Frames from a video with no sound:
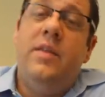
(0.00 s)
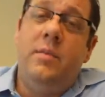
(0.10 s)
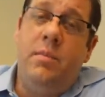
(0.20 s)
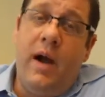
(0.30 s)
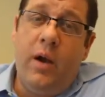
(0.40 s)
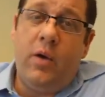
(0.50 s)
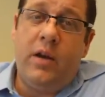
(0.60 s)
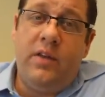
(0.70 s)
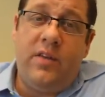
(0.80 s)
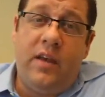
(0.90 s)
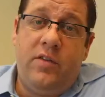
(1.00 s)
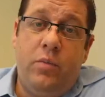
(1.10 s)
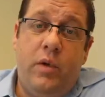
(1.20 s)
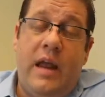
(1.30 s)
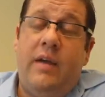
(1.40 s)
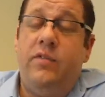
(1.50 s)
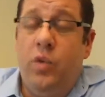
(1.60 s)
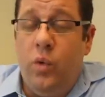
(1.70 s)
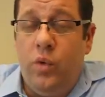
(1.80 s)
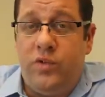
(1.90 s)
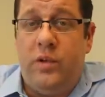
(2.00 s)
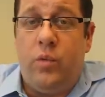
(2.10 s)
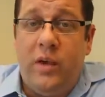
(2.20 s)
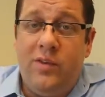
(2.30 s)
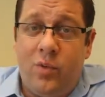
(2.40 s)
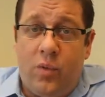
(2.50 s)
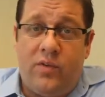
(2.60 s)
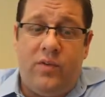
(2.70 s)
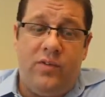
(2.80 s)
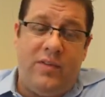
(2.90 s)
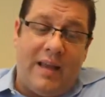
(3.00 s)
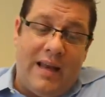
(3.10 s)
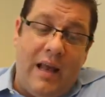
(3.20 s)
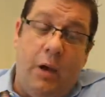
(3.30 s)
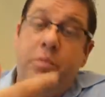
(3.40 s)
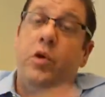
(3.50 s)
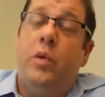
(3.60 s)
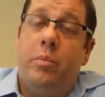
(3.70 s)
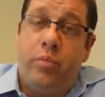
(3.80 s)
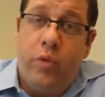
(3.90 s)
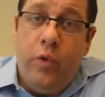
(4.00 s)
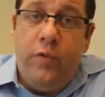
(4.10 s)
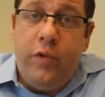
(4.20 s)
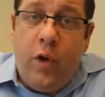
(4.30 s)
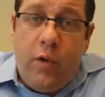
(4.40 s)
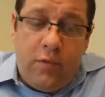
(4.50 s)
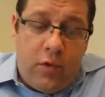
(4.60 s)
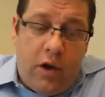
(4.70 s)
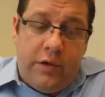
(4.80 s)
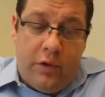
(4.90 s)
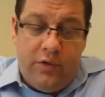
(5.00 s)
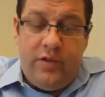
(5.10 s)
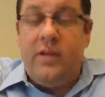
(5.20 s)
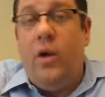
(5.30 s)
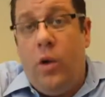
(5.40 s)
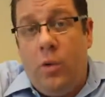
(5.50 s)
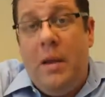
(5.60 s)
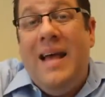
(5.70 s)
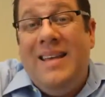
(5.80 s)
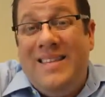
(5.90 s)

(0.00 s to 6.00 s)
that my organization would have tools and resources that can help you improve your overall nursing home